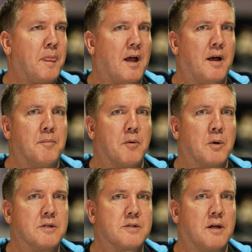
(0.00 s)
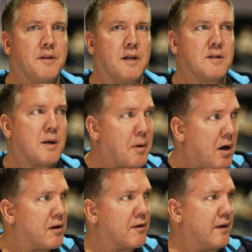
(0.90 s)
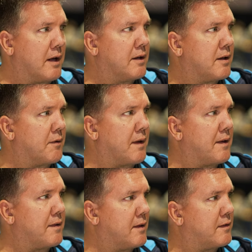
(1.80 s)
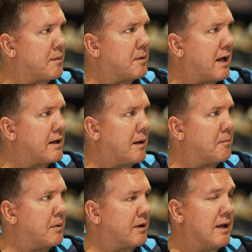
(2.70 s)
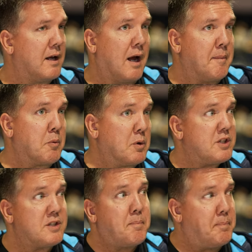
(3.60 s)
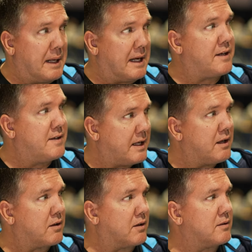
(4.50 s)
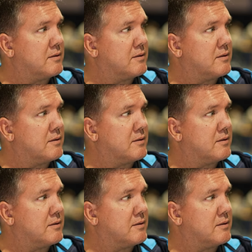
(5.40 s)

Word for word: Um, was the topography, you know, that some of that capability. I mean, which is a big deal.